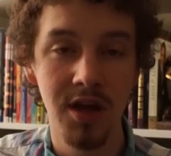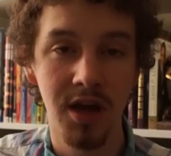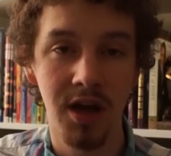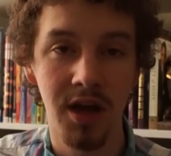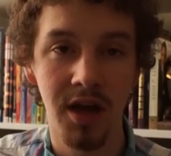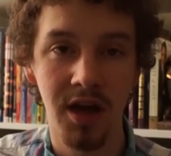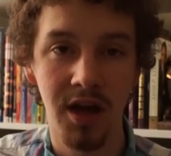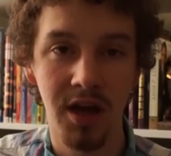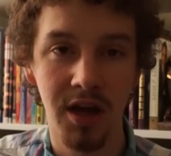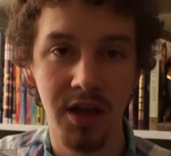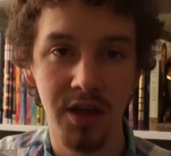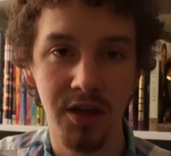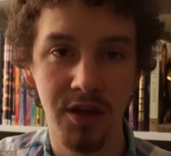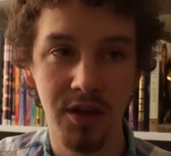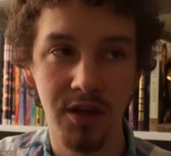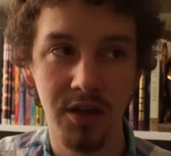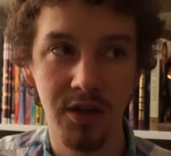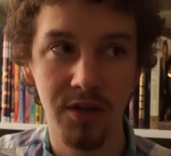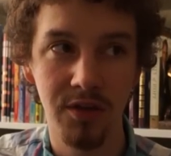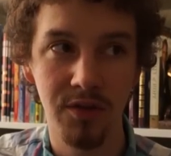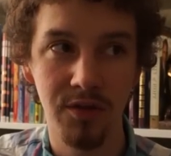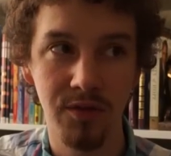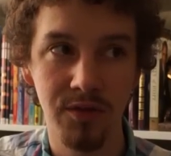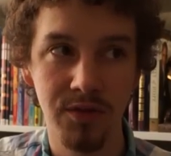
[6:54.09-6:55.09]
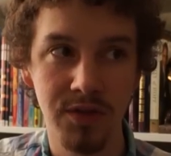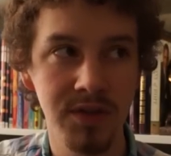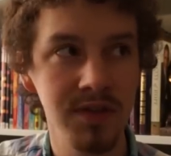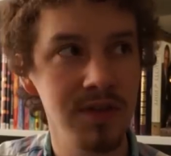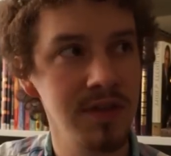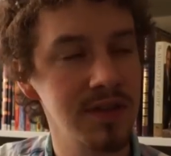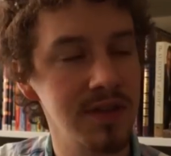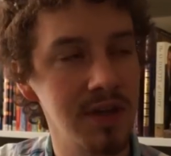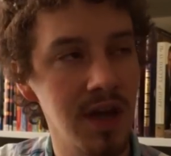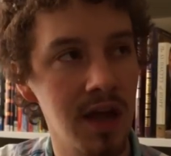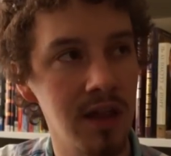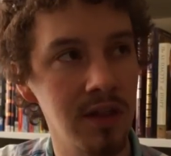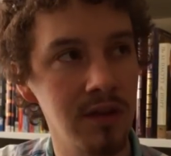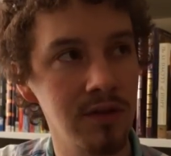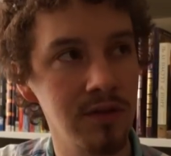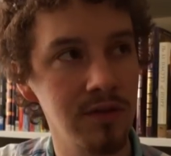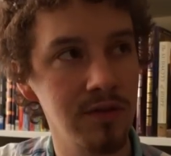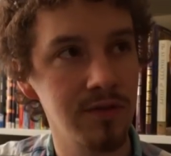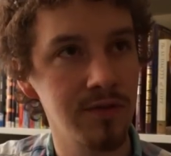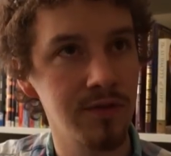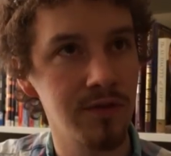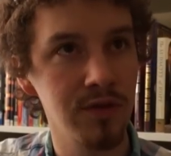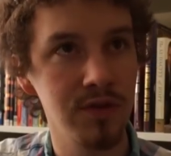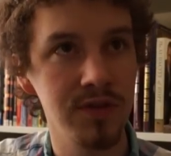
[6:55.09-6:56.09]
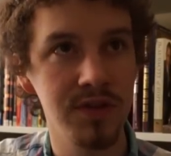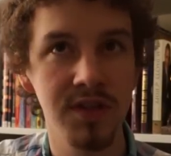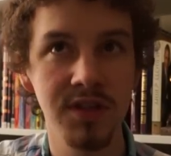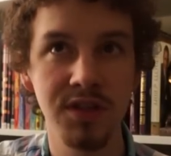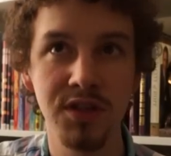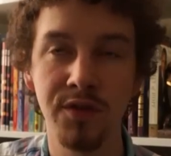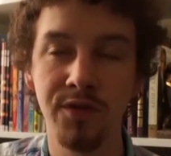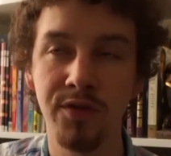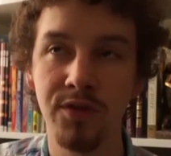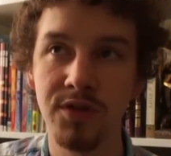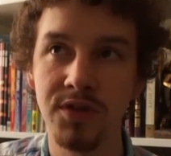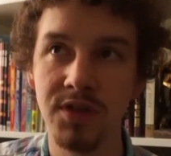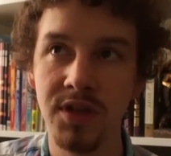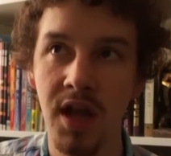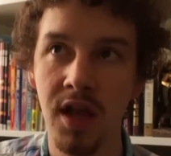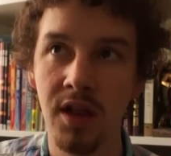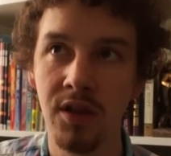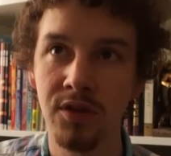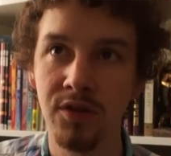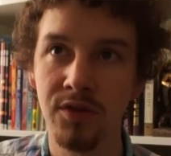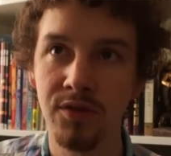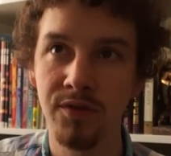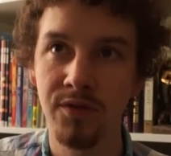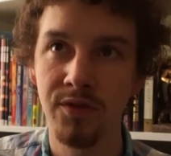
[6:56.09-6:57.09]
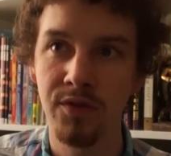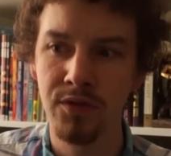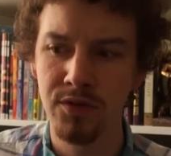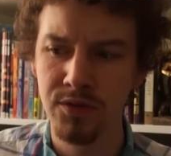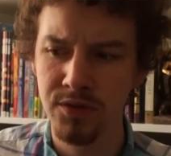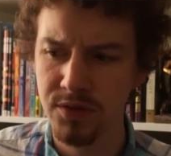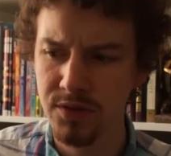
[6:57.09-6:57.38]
Sins of the Scholar? Sins of the First Scholar?